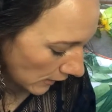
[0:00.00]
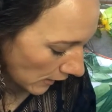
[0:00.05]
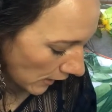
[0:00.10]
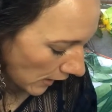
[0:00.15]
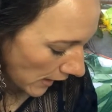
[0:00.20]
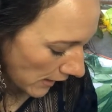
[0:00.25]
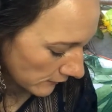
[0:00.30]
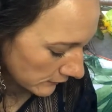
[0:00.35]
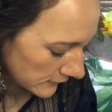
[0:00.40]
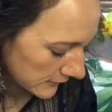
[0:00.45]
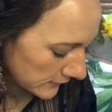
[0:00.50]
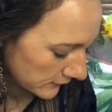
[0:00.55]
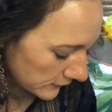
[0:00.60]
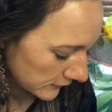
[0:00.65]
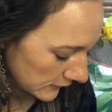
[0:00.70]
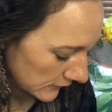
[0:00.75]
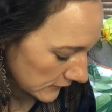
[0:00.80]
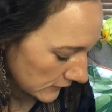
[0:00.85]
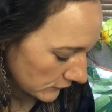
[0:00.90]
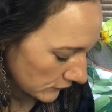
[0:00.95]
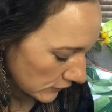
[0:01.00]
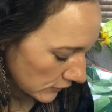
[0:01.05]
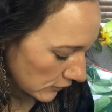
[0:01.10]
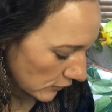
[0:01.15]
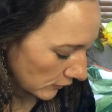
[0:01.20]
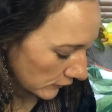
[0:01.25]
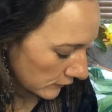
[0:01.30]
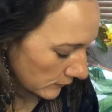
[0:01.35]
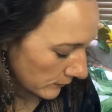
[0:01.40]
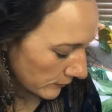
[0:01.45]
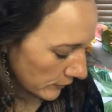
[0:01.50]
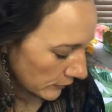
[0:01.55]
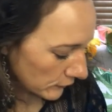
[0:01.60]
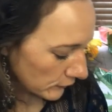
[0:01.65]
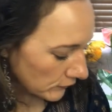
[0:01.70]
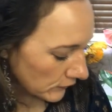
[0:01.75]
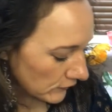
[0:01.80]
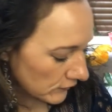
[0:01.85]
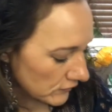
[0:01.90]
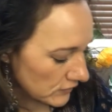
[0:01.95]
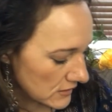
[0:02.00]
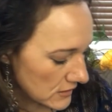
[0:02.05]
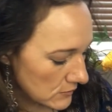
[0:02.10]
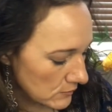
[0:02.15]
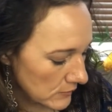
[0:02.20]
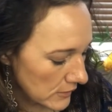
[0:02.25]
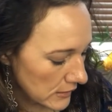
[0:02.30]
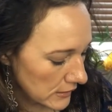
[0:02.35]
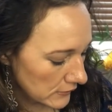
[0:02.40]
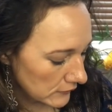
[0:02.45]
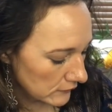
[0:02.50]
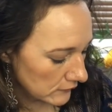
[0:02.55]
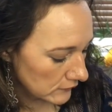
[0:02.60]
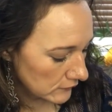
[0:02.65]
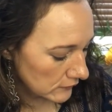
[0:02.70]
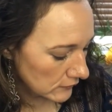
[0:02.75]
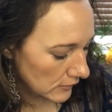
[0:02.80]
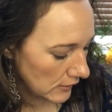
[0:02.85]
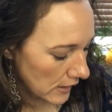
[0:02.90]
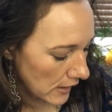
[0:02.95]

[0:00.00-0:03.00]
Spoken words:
I would even leave it on about 15 minutes.